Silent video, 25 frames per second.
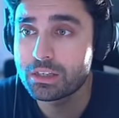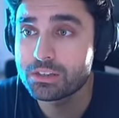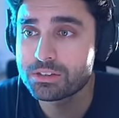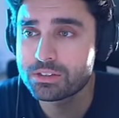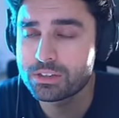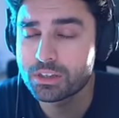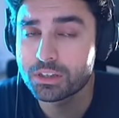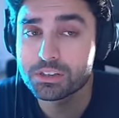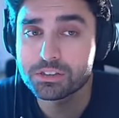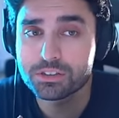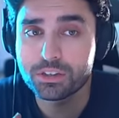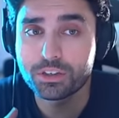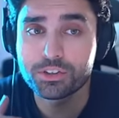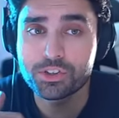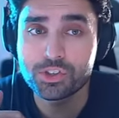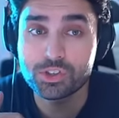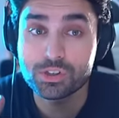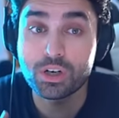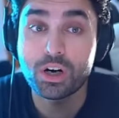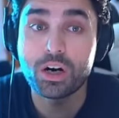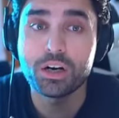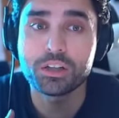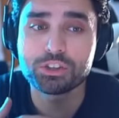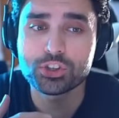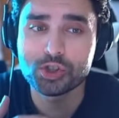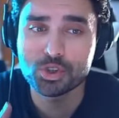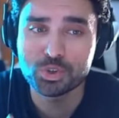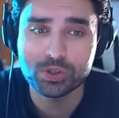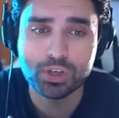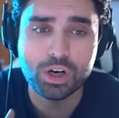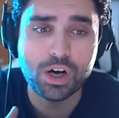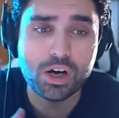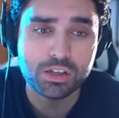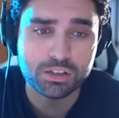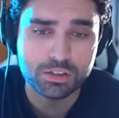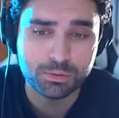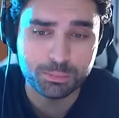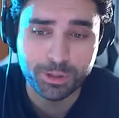because Suckers are starting to
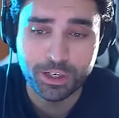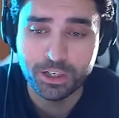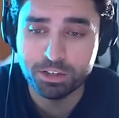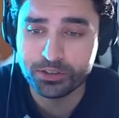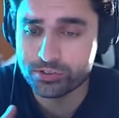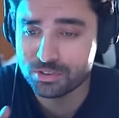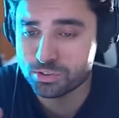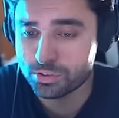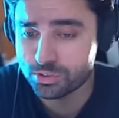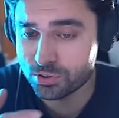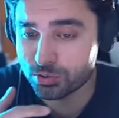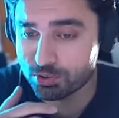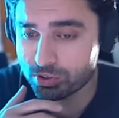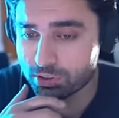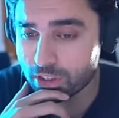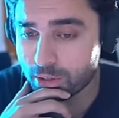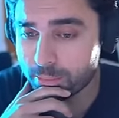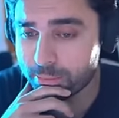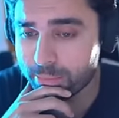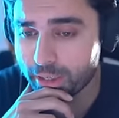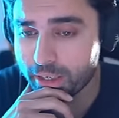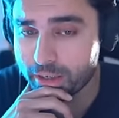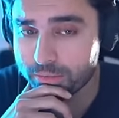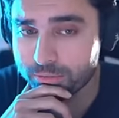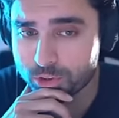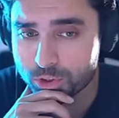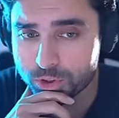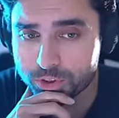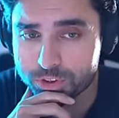talk about it. To see Blame